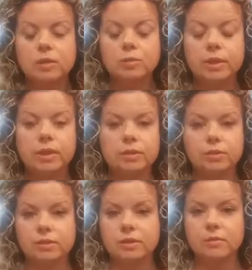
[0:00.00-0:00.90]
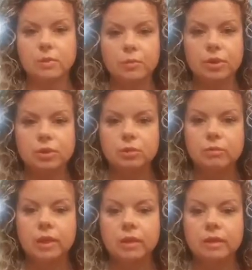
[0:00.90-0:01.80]
It's really interesting when we're
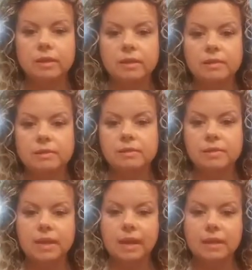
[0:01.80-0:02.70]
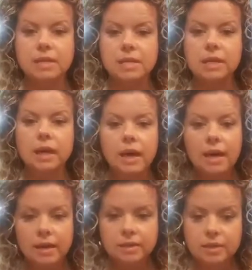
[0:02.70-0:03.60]
doing this technique
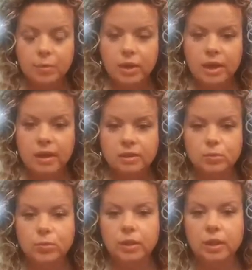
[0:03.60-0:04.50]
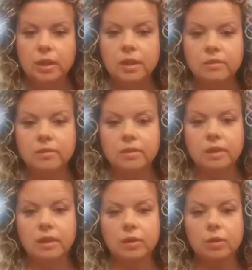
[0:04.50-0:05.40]
and someone has really
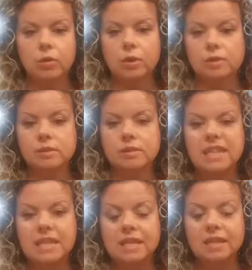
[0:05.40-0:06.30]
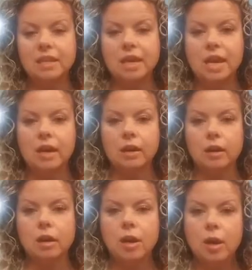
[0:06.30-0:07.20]
thick, coarse, kinky
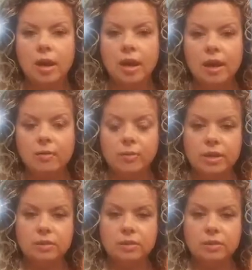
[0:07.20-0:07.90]
hair, and